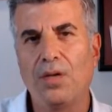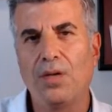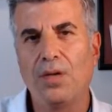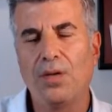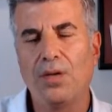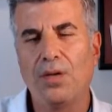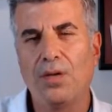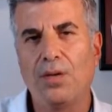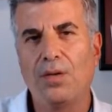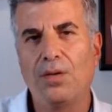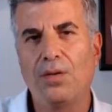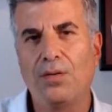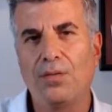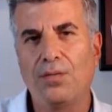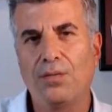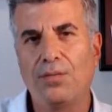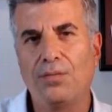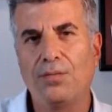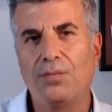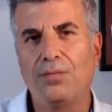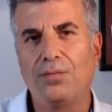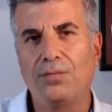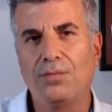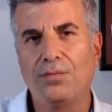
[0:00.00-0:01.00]

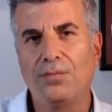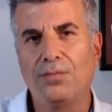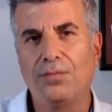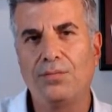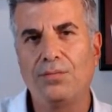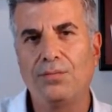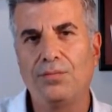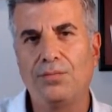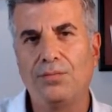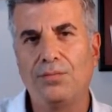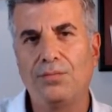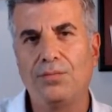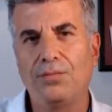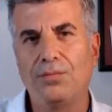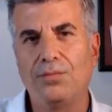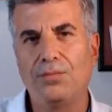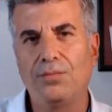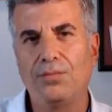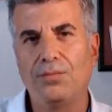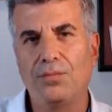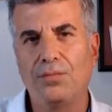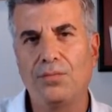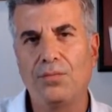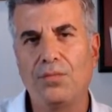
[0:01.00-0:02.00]

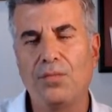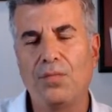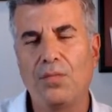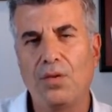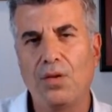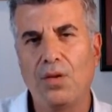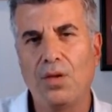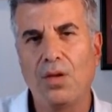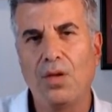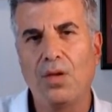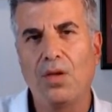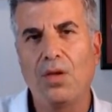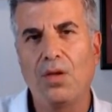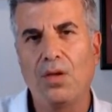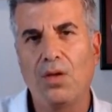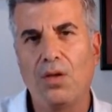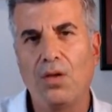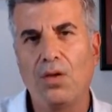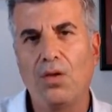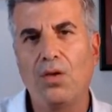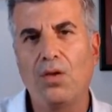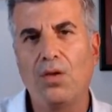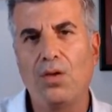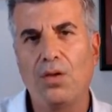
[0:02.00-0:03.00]

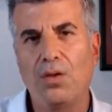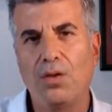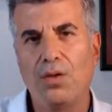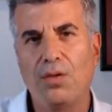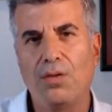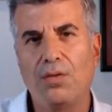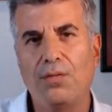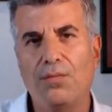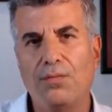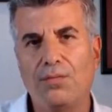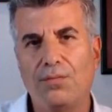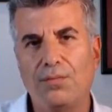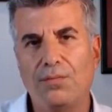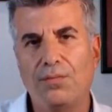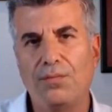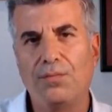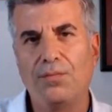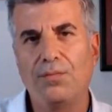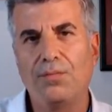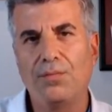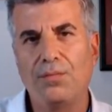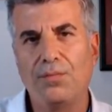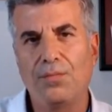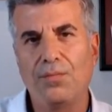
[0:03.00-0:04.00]

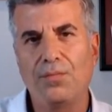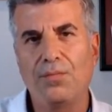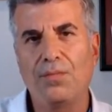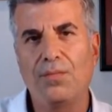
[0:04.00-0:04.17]
This person isn't speaking.